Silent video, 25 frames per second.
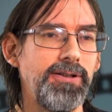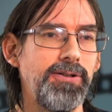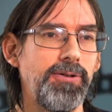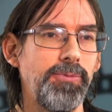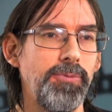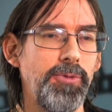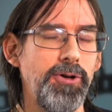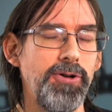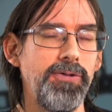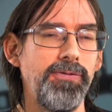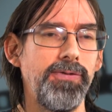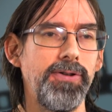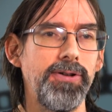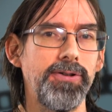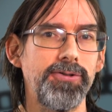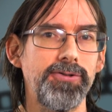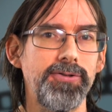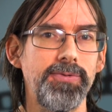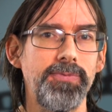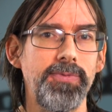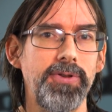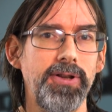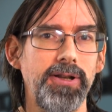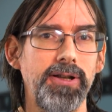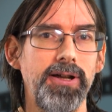movie or
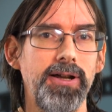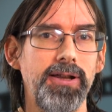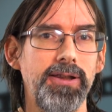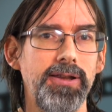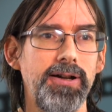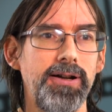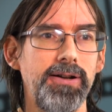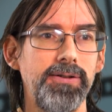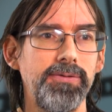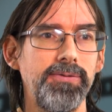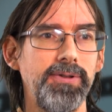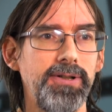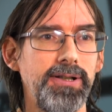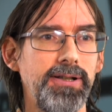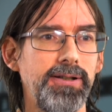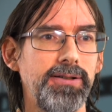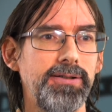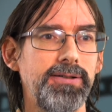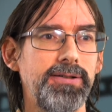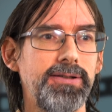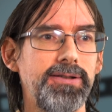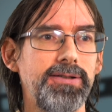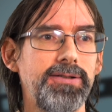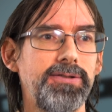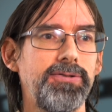something like that, when I
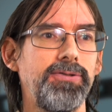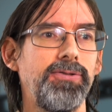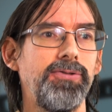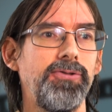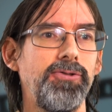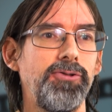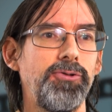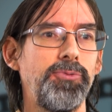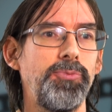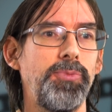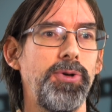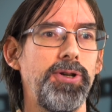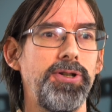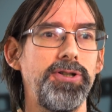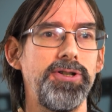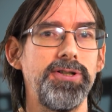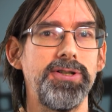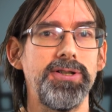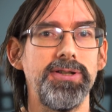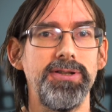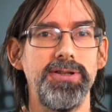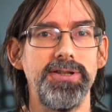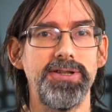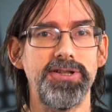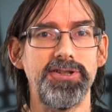saw those bridges
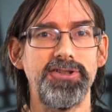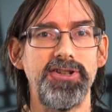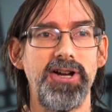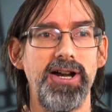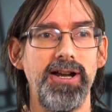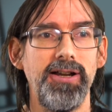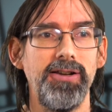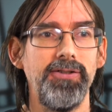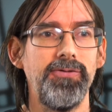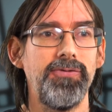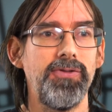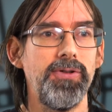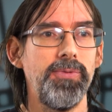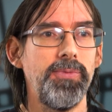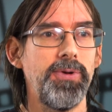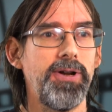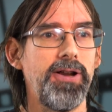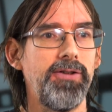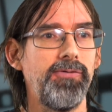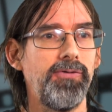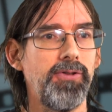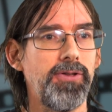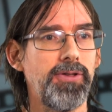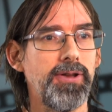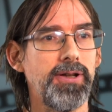and the style of them and
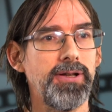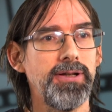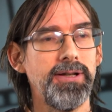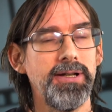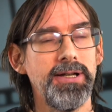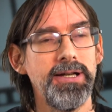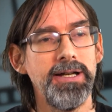everything.